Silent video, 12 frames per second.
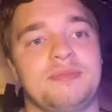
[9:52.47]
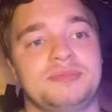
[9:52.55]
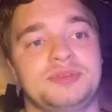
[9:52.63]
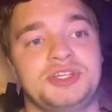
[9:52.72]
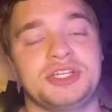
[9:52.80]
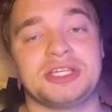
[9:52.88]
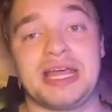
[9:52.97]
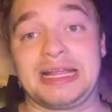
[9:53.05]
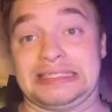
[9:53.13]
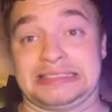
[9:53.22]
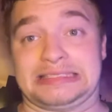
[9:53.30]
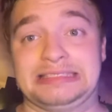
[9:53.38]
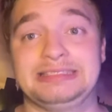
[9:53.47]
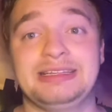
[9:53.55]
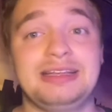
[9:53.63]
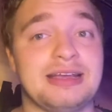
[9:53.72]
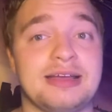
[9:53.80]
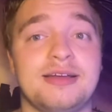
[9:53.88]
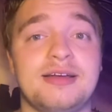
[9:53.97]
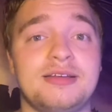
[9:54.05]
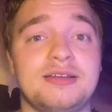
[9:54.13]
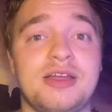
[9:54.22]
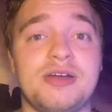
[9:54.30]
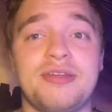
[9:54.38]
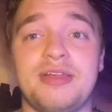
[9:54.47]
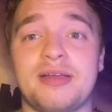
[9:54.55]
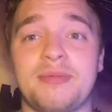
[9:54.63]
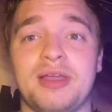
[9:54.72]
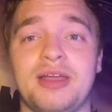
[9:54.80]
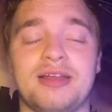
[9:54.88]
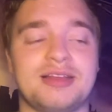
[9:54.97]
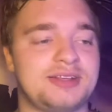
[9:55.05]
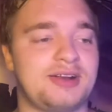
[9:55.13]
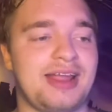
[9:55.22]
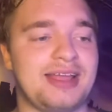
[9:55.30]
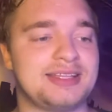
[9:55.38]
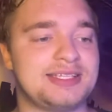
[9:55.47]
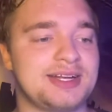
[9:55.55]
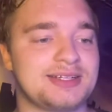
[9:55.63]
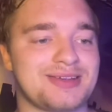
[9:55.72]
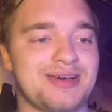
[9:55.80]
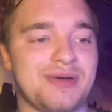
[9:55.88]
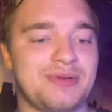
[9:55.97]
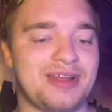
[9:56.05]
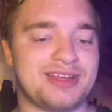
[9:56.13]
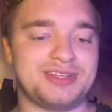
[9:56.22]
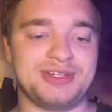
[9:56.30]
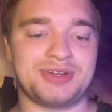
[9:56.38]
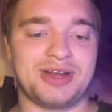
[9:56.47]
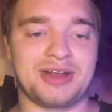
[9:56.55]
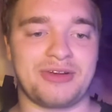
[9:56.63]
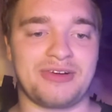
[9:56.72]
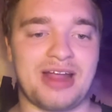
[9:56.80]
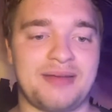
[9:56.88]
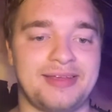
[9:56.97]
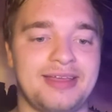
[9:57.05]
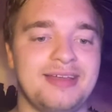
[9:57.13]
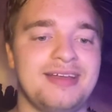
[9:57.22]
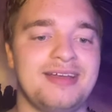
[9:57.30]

She's like, no, I think I'm good, because her hand starts glowing as she's trying to grab it.